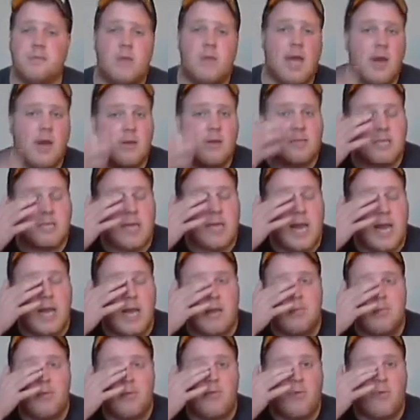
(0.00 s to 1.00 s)

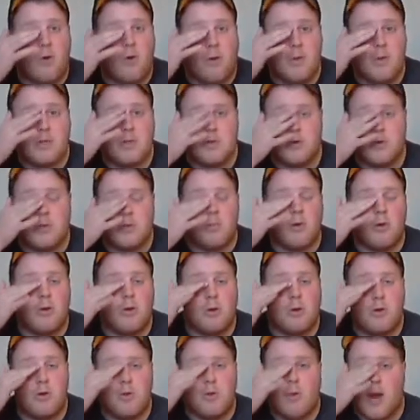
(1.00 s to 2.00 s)
Outstanding performance for
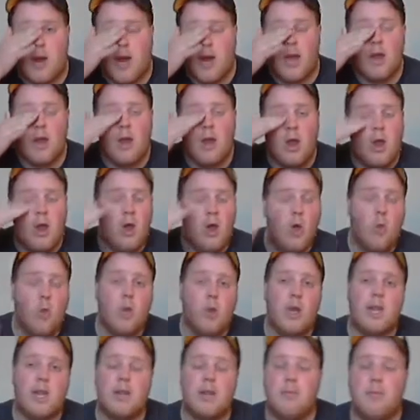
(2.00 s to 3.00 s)
Roberto Duran,
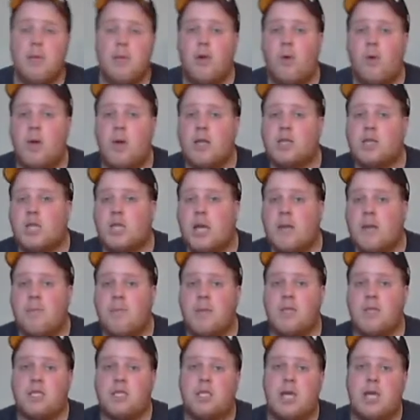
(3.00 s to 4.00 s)
winning the middleweight
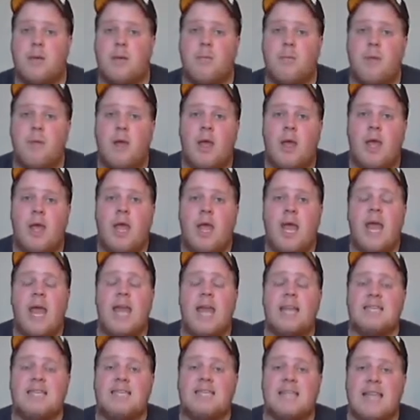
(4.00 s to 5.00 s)
championship in
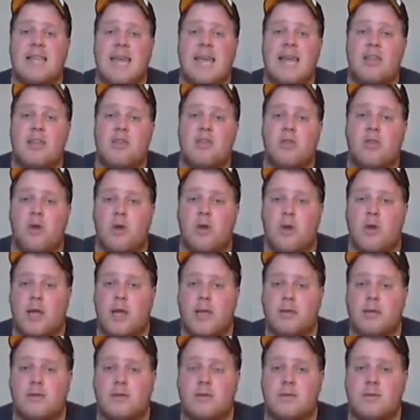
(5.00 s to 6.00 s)
his late
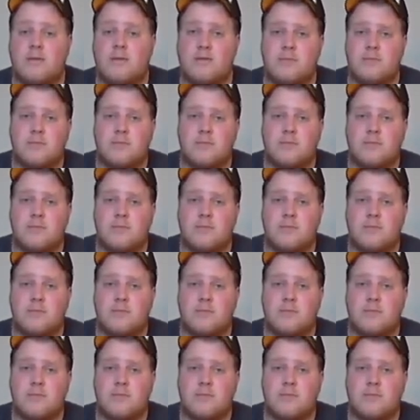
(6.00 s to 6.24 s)
30s.